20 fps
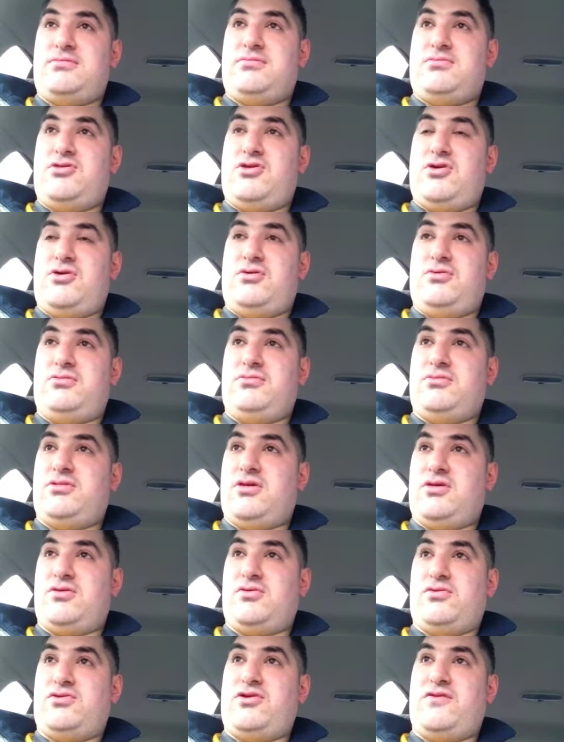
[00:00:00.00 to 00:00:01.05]
June to
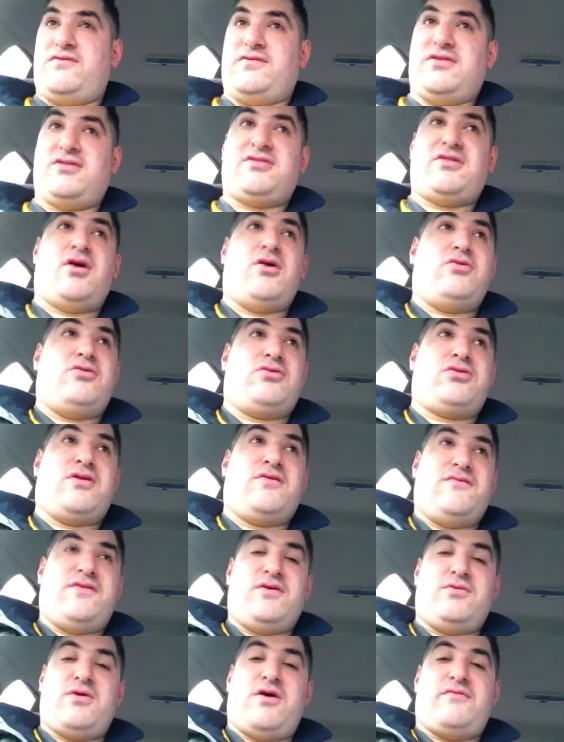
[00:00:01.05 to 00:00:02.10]
sort of shift a stone or
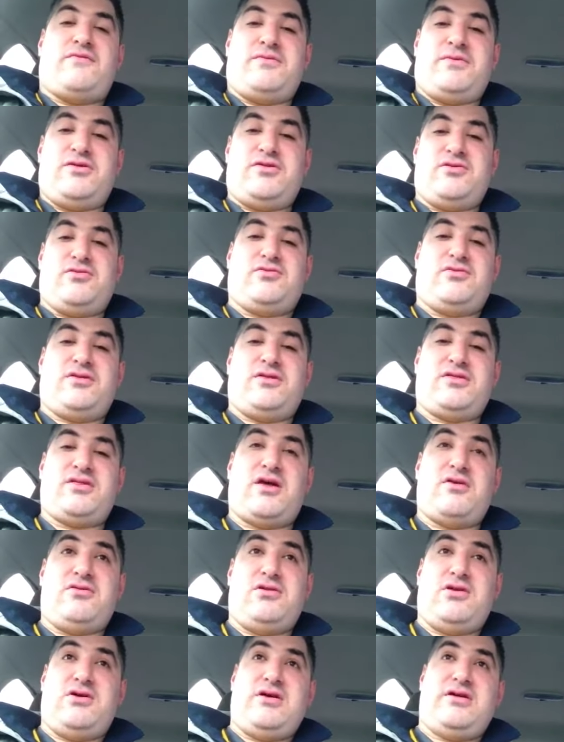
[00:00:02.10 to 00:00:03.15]
something. I'd rather be sort of
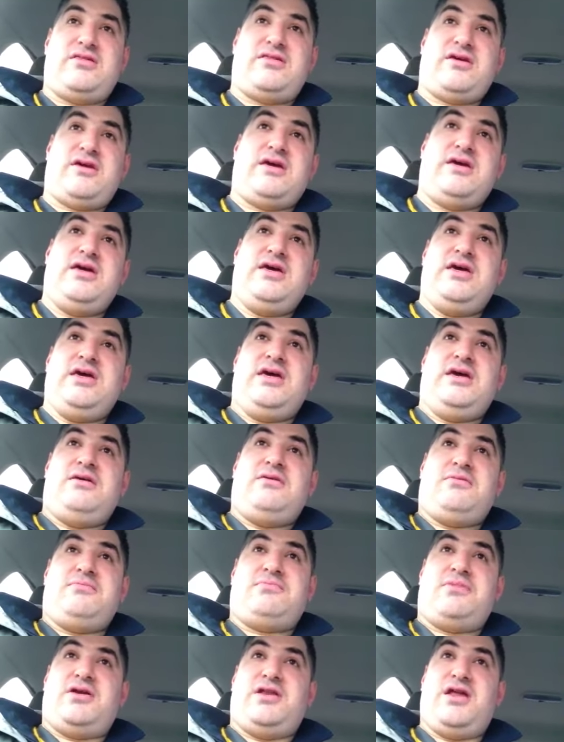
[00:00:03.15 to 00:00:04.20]
stone lighter
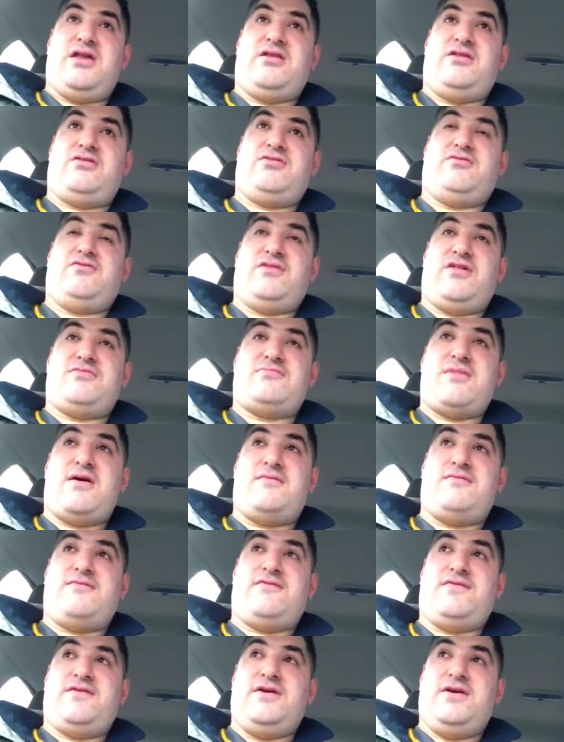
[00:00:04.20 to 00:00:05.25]
by the end of sort of this
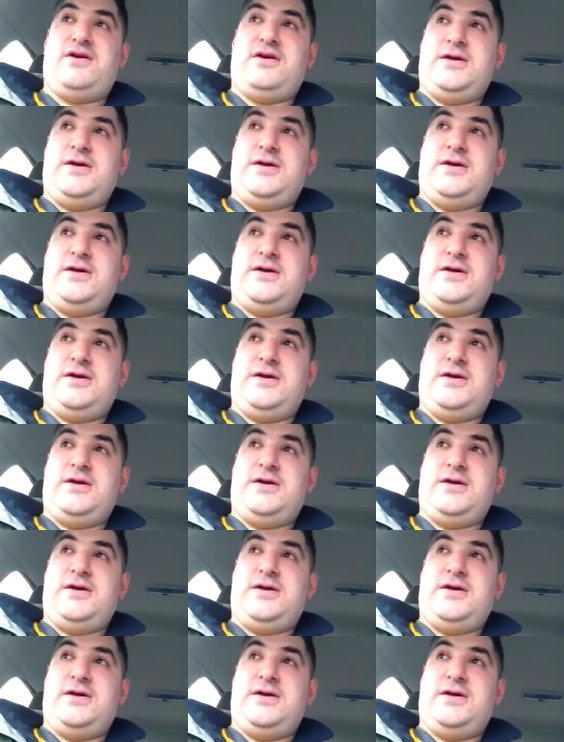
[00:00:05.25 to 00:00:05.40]
month.